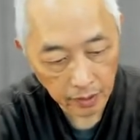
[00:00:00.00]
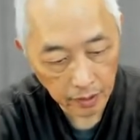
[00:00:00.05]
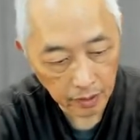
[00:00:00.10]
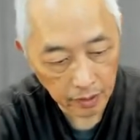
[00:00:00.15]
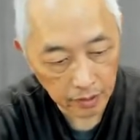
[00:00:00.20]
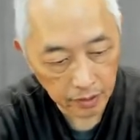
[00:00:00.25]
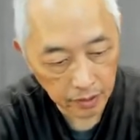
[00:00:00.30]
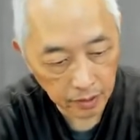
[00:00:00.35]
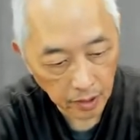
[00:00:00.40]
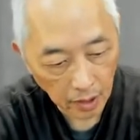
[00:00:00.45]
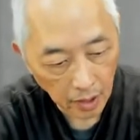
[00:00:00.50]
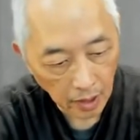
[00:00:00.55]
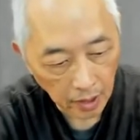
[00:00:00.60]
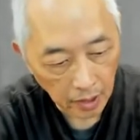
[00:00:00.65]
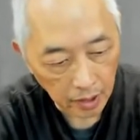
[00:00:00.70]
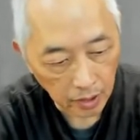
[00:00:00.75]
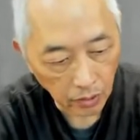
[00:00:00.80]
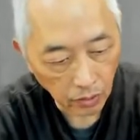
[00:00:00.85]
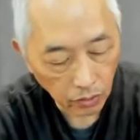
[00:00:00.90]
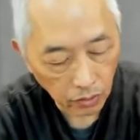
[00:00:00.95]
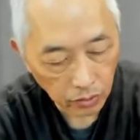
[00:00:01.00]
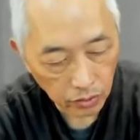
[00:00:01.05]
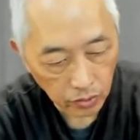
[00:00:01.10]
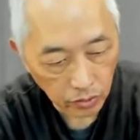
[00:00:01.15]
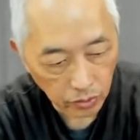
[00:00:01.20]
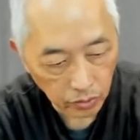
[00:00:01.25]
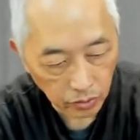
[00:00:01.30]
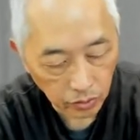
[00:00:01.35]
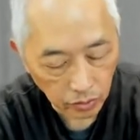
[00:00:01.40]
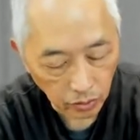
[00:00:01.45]
Because in order
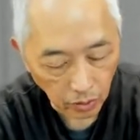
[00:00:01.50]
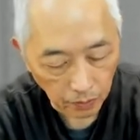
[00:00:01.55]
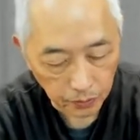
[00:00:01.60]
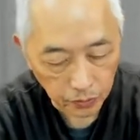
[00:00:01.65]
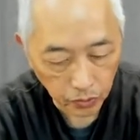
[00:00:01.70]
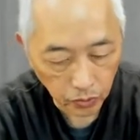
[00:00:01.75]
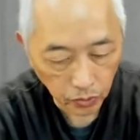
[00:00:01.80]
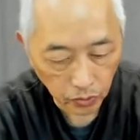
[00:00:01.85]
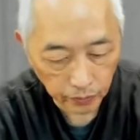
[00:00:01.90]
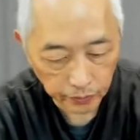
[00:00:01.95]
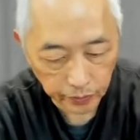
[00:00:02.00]
to observe